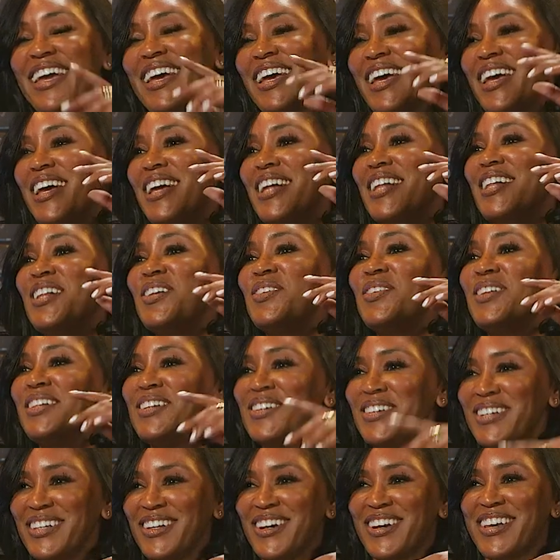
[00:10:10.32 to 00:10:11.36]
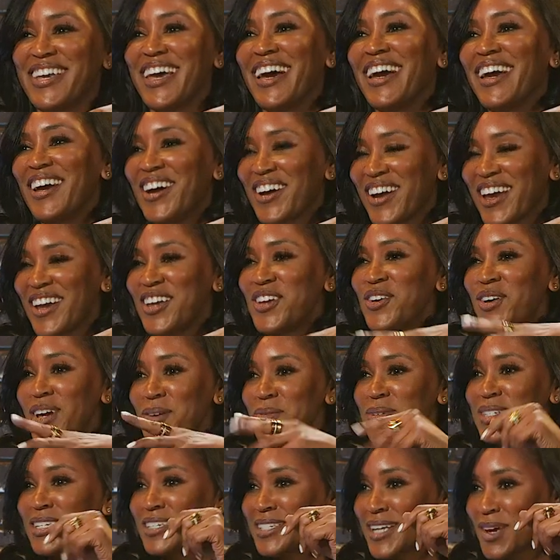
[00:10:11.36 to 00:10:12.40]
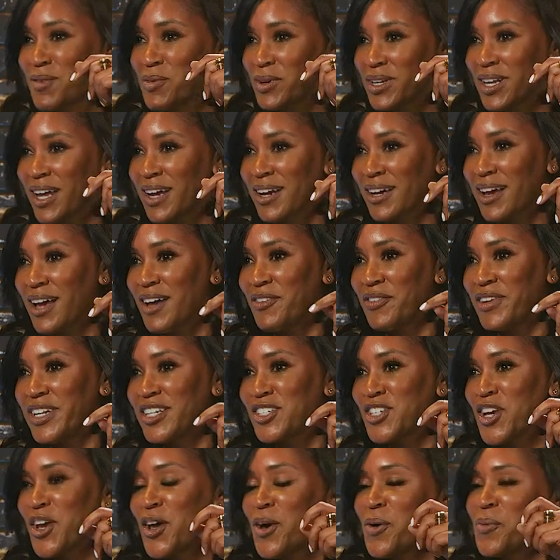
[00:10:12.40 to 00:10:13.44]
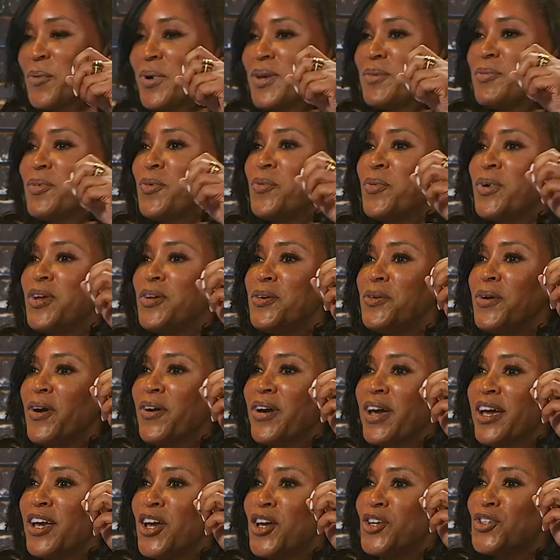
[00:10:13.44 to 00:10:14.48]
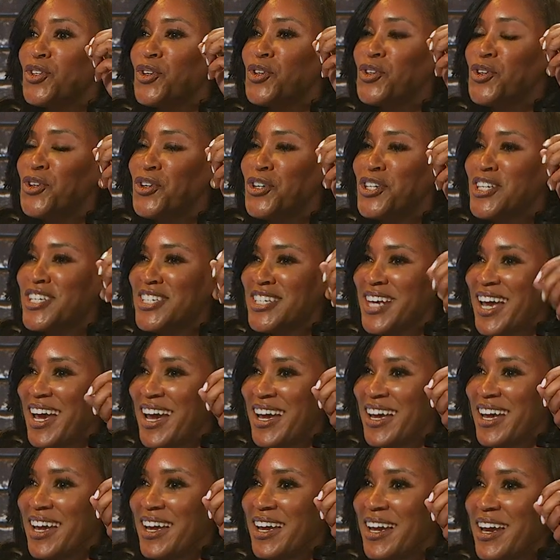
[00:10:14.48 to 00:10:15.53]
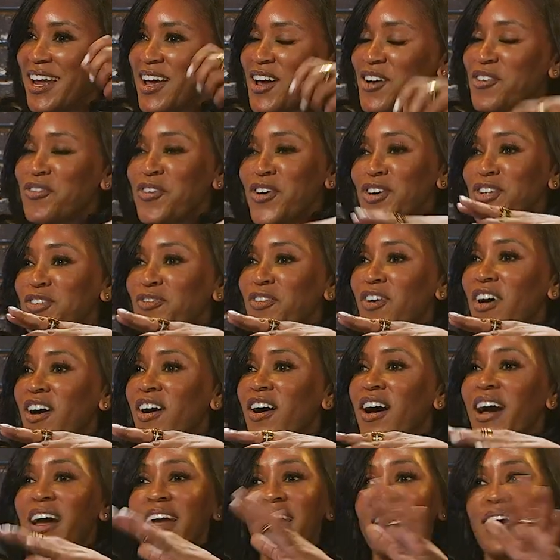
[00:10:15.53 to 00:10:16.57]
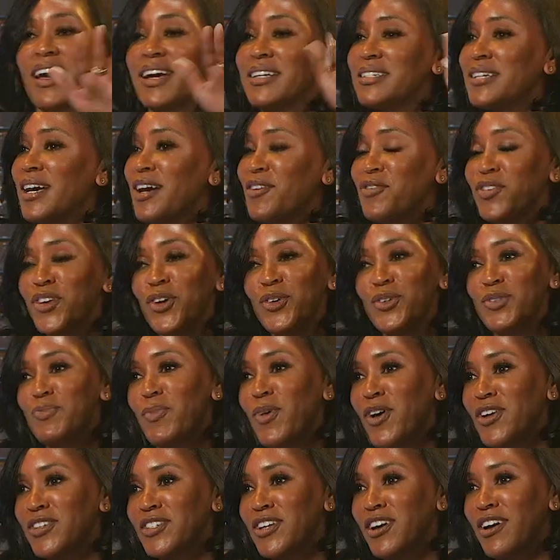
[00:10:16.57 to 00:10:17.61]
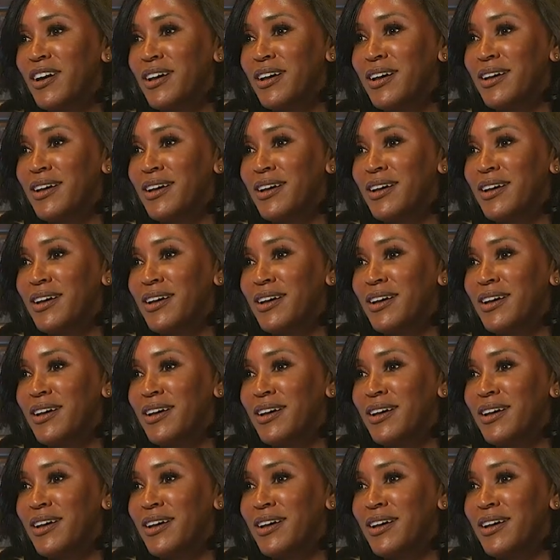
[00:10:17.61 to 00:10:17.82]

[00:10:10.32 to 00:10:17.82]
you coming to the table with a lot of confidence. Okay, so you're saying, first of all, I ain't got time for no small talk.